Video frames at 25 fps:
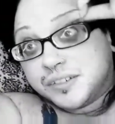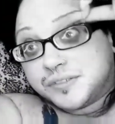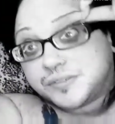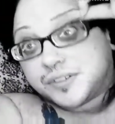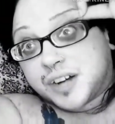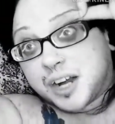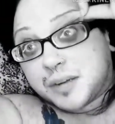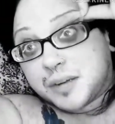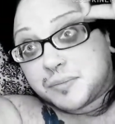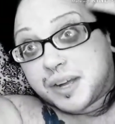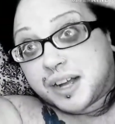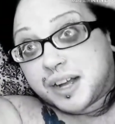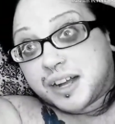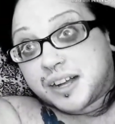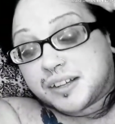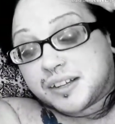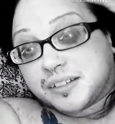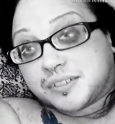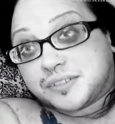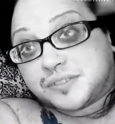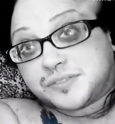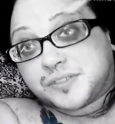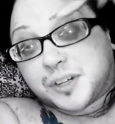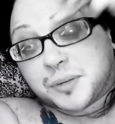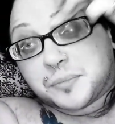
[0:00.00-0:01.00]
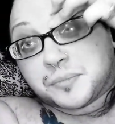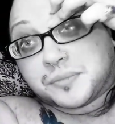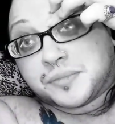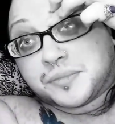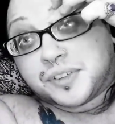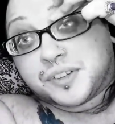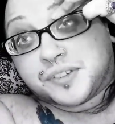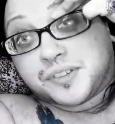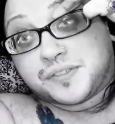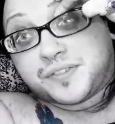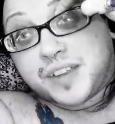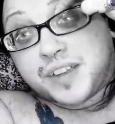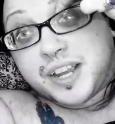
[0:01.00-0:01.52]
from uh, from
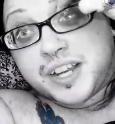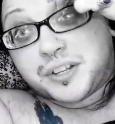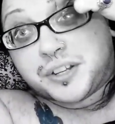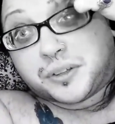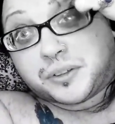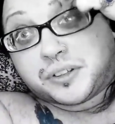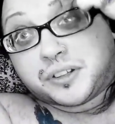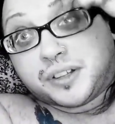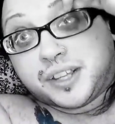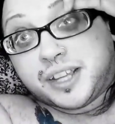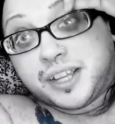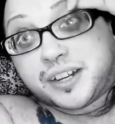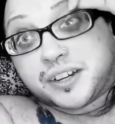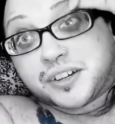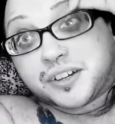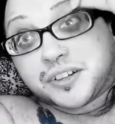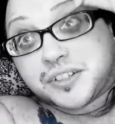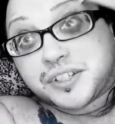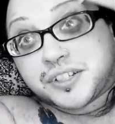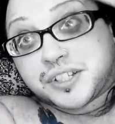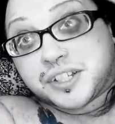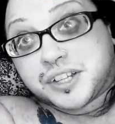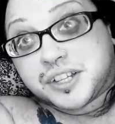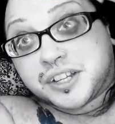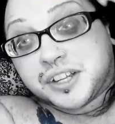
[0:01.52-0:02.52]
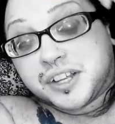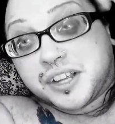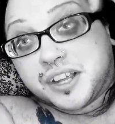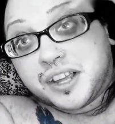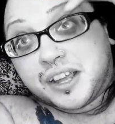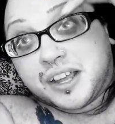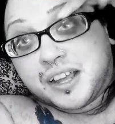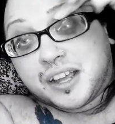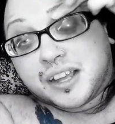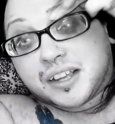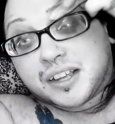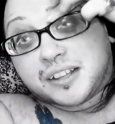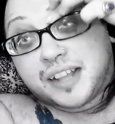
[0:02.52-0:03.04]
facial cleaners,
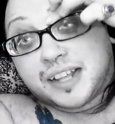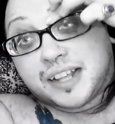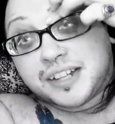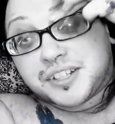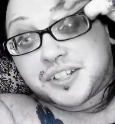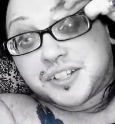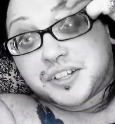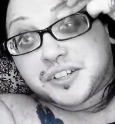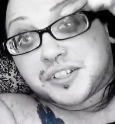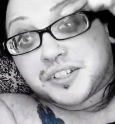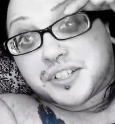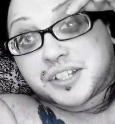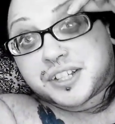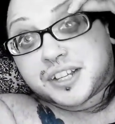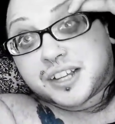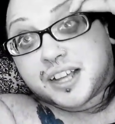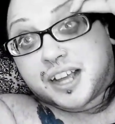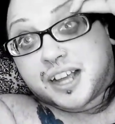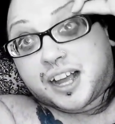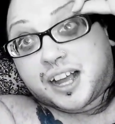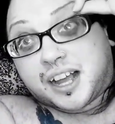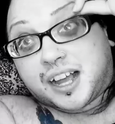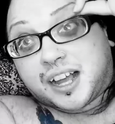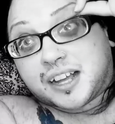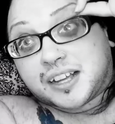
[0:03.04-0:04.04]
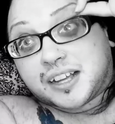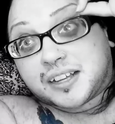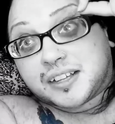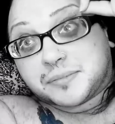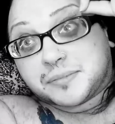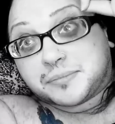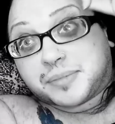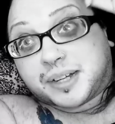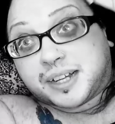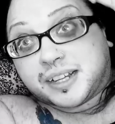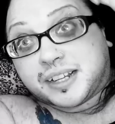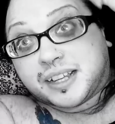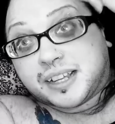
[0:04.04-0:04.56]
cleansers, uh,
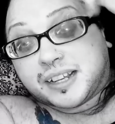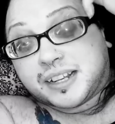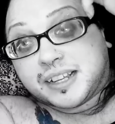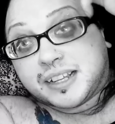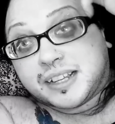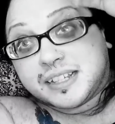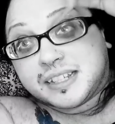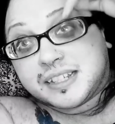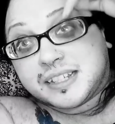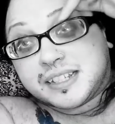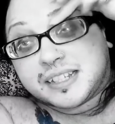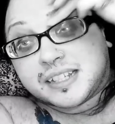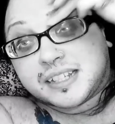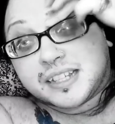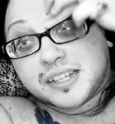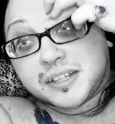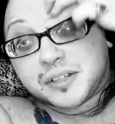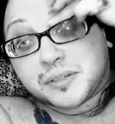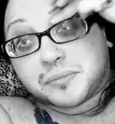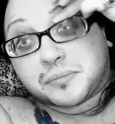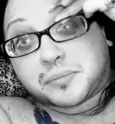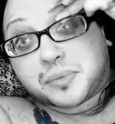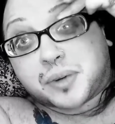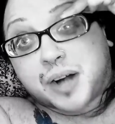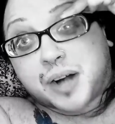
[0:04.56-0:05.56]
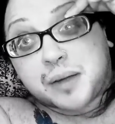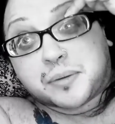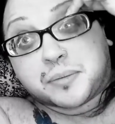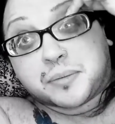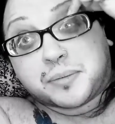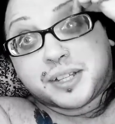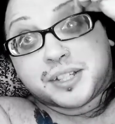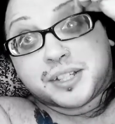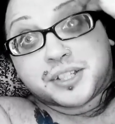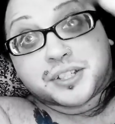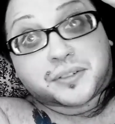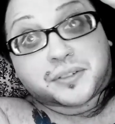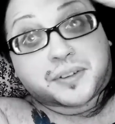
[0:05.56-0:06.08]
but it is
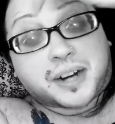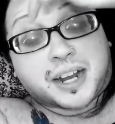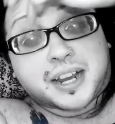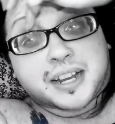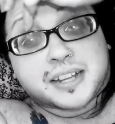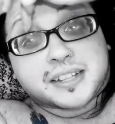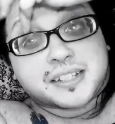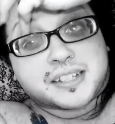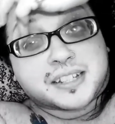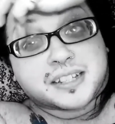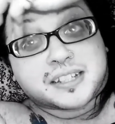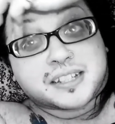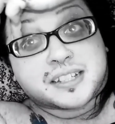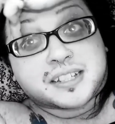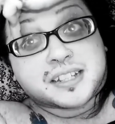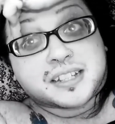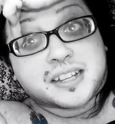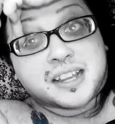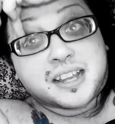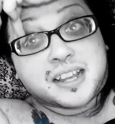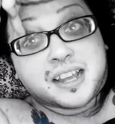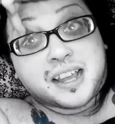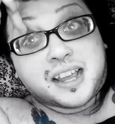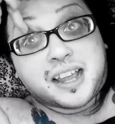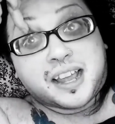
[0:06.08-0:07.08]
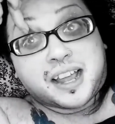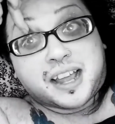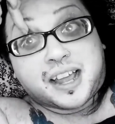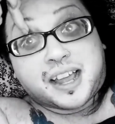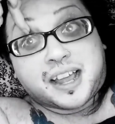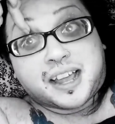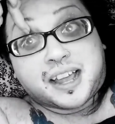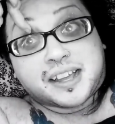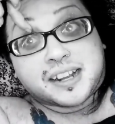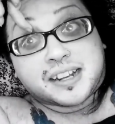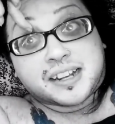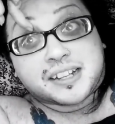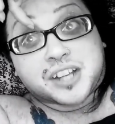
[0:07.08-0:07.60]
probably psoriasis
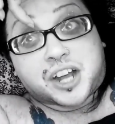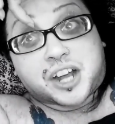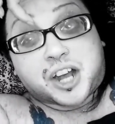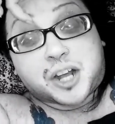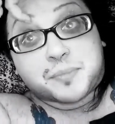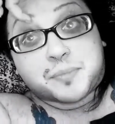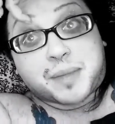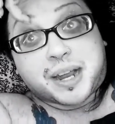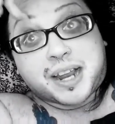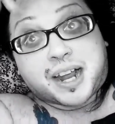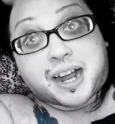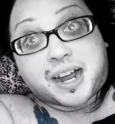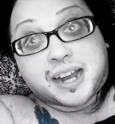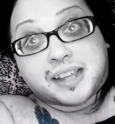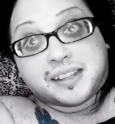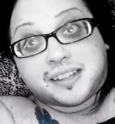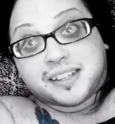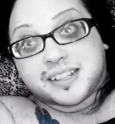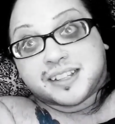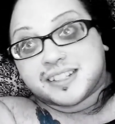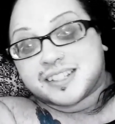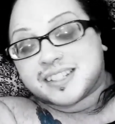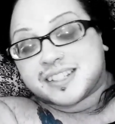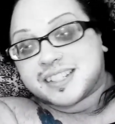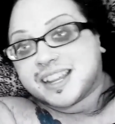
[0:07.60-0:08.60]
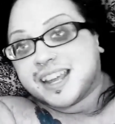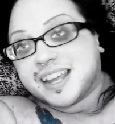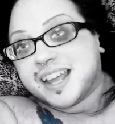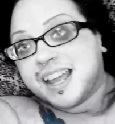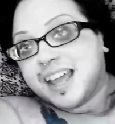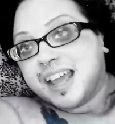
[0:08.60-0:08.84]
and it's on my eyelids.